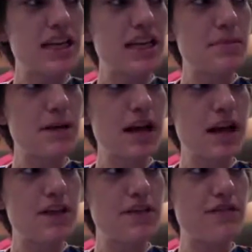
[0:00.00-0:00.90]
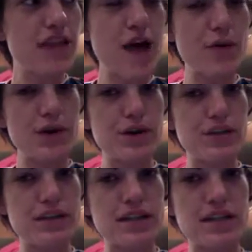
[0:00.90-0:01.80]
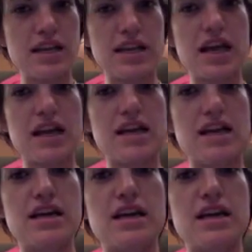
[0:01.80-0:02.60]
about how the flowers and it kind of